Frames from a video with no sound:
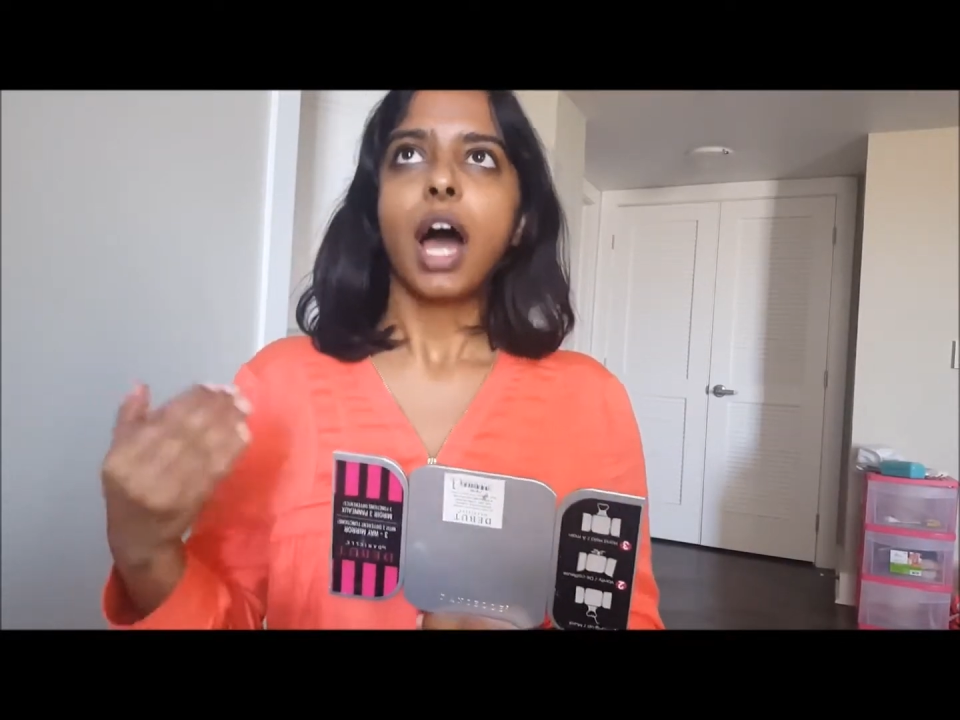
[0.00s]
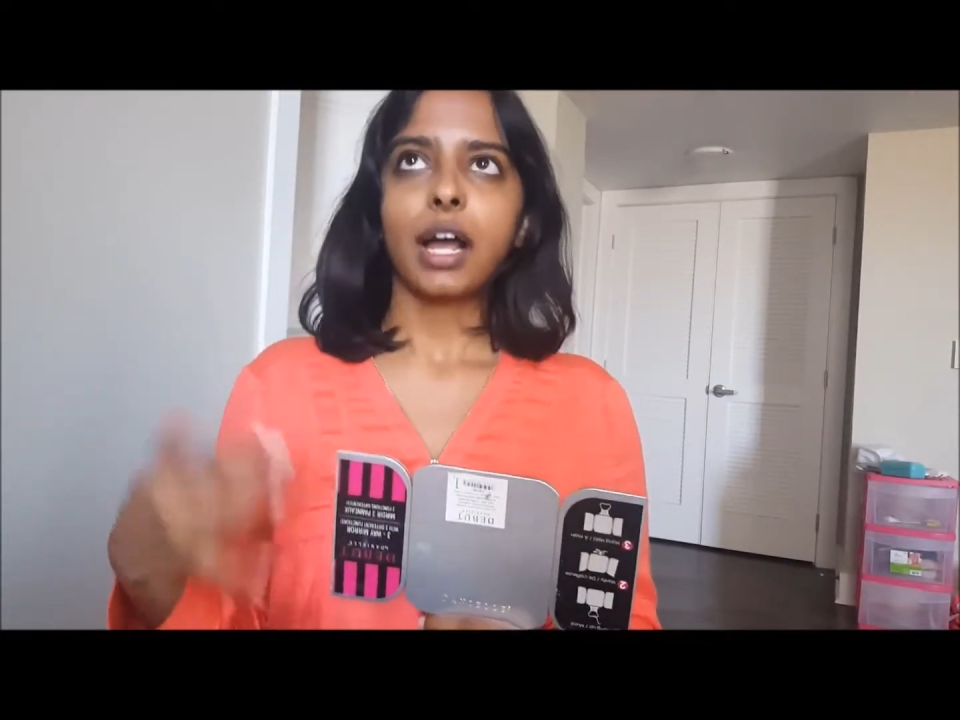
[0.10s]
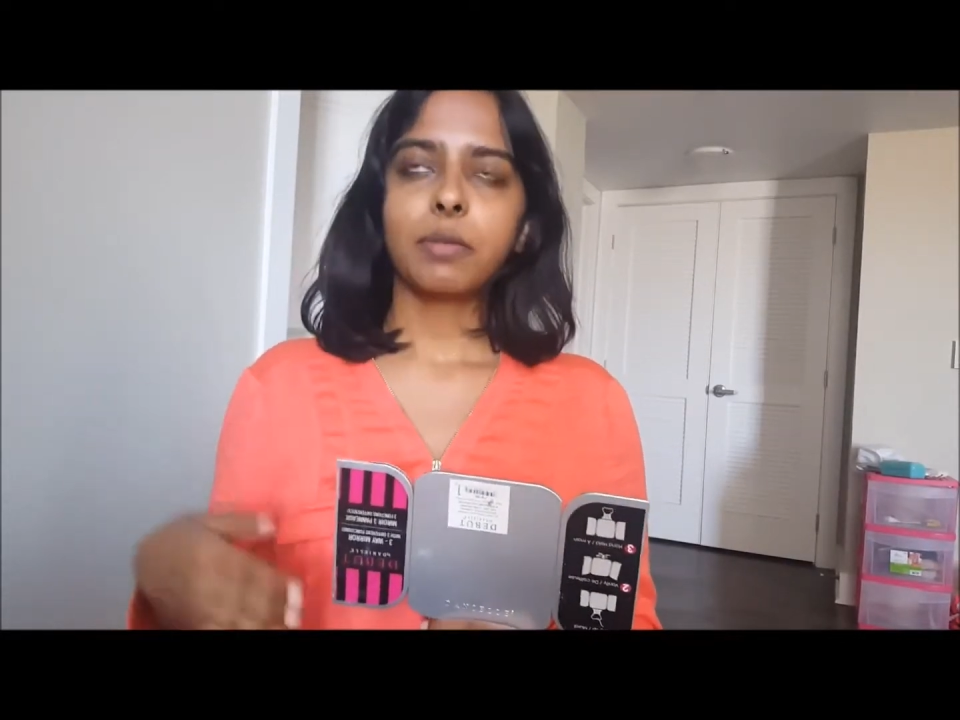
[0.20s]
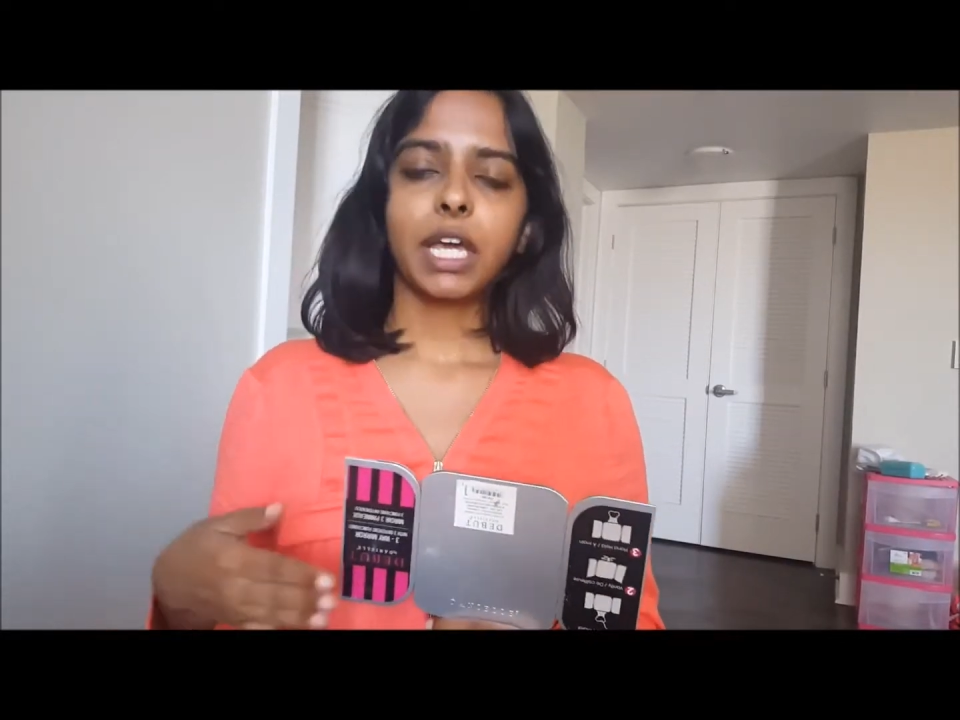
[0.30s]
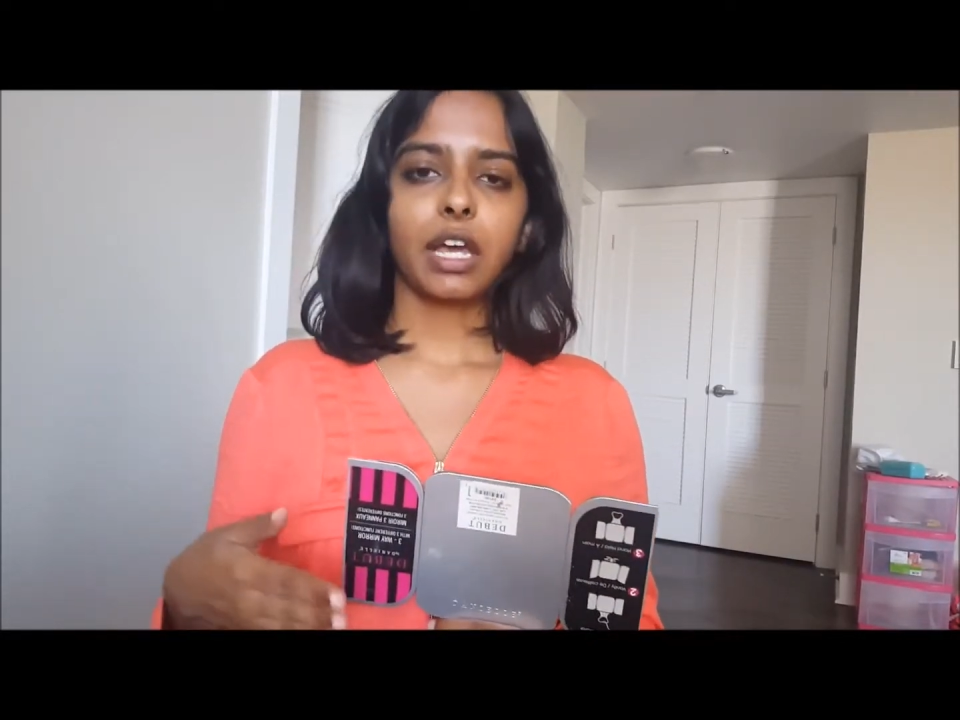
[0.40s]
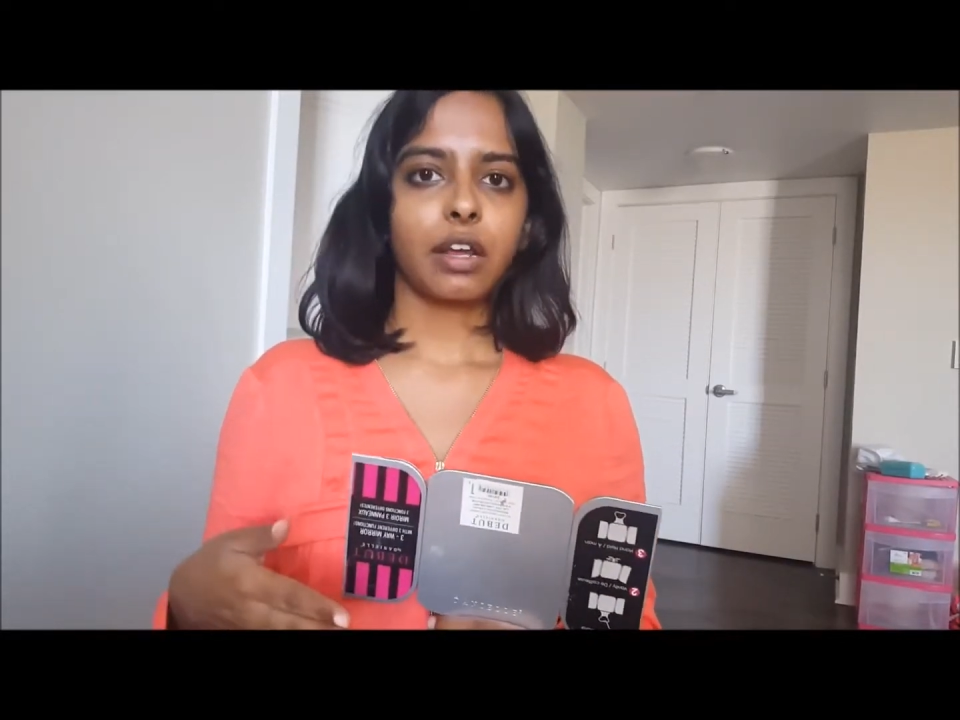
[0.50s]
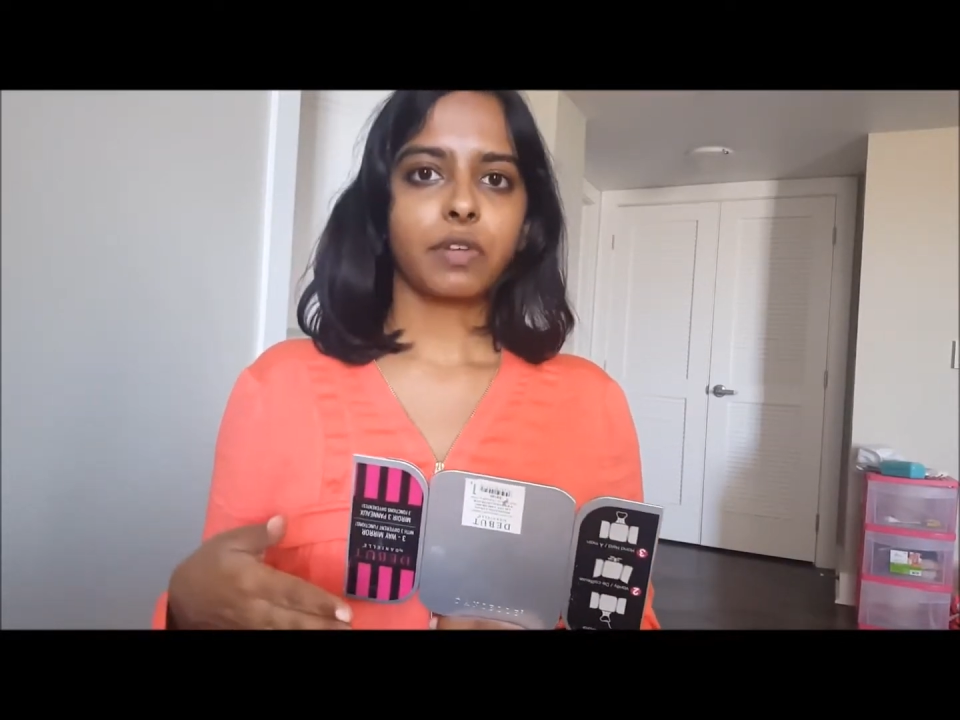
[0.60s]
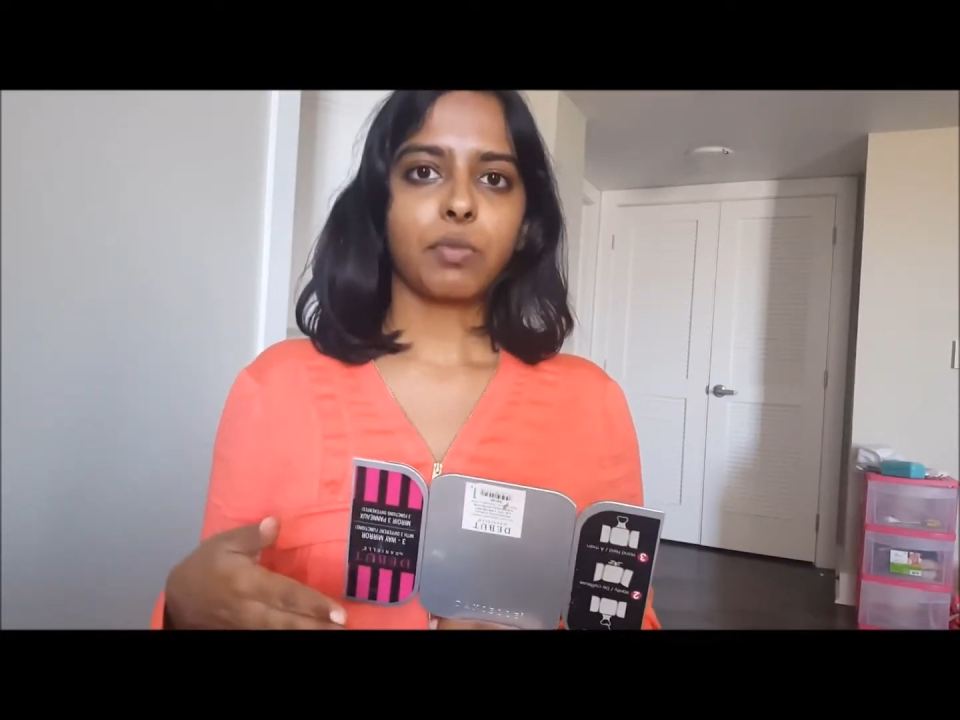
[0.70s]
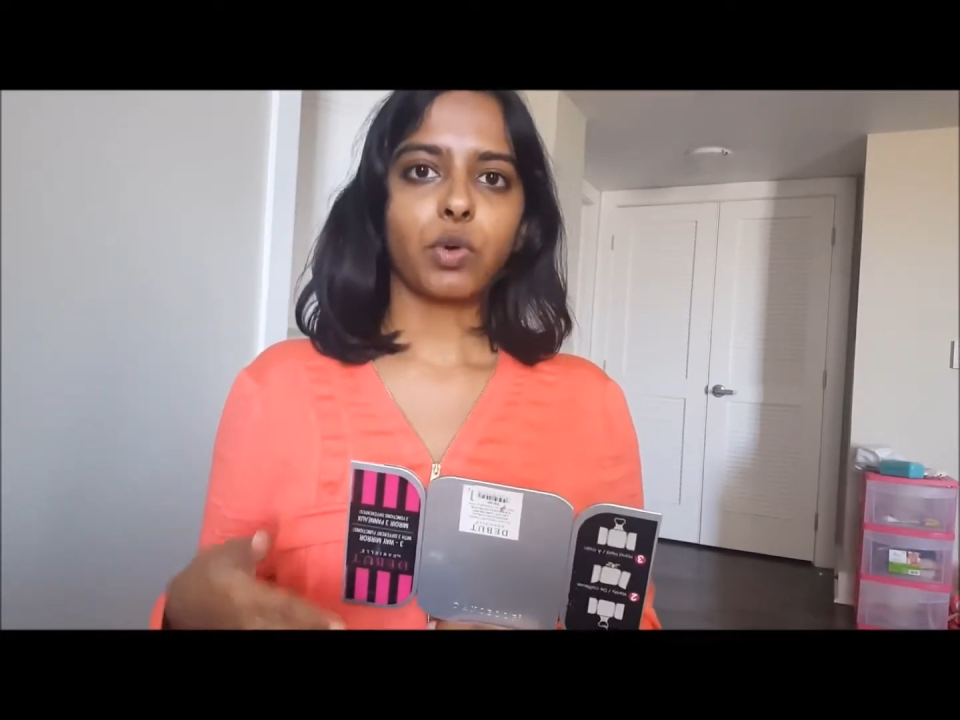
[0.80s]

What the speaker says: I begin every